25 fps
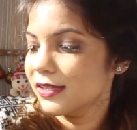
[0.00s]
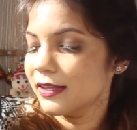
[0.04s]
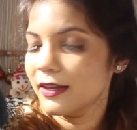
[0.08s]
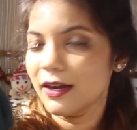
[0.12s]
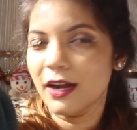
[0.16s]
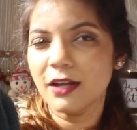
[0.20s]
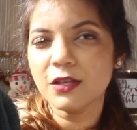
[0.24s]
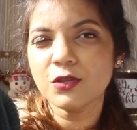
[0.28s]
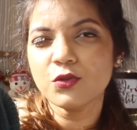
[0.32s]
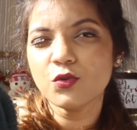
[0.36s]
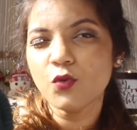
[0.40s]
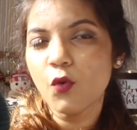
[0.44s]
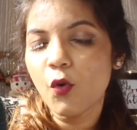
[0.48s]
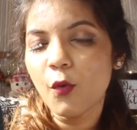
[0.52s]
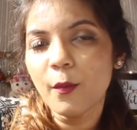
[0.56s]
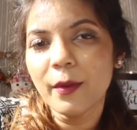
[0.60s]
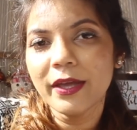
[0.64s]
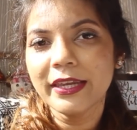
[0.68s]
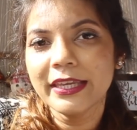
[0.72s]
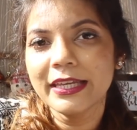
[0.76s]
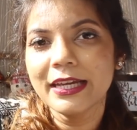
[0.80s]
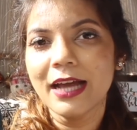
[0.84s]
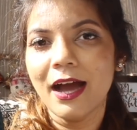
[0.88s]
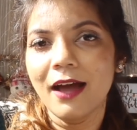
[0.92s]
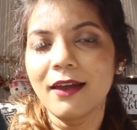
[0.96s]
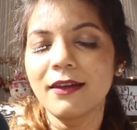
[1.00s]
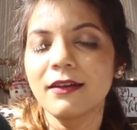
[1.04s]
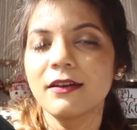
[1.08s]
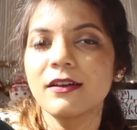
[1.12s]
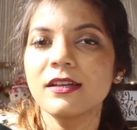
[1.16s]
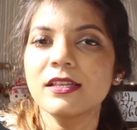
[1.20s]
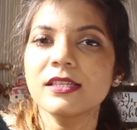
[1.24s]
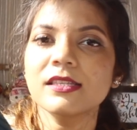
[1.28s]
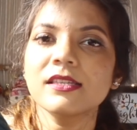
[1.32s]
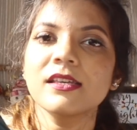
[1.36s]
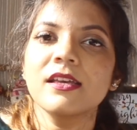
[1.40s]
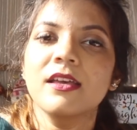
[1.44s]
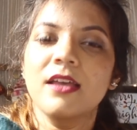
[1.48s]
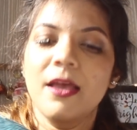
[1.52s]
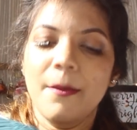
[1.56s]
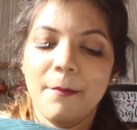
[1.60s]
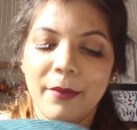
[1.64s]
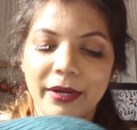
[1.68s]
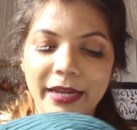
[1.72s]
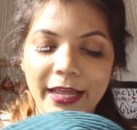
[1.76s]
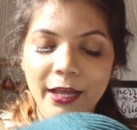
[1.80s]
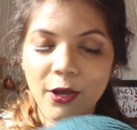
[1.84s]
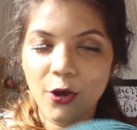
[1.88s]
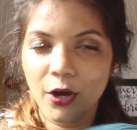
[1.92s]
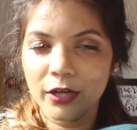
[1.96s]
There are so many colors,
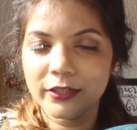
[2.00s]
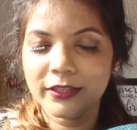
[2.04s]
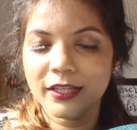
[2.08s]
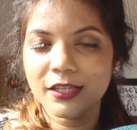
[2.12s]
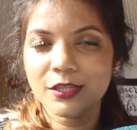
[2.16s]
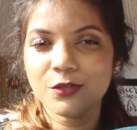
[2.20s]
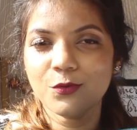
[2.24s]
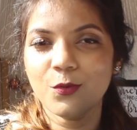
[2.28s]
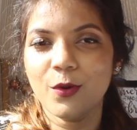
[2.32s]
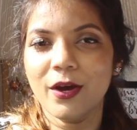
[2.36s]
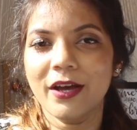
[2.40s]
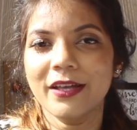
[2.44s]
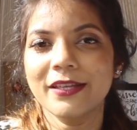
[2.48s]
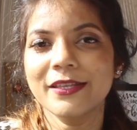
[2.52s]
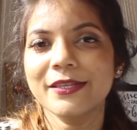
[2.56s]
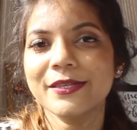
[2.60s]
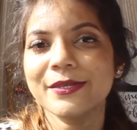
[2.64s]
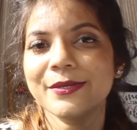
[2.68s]
but I got this one.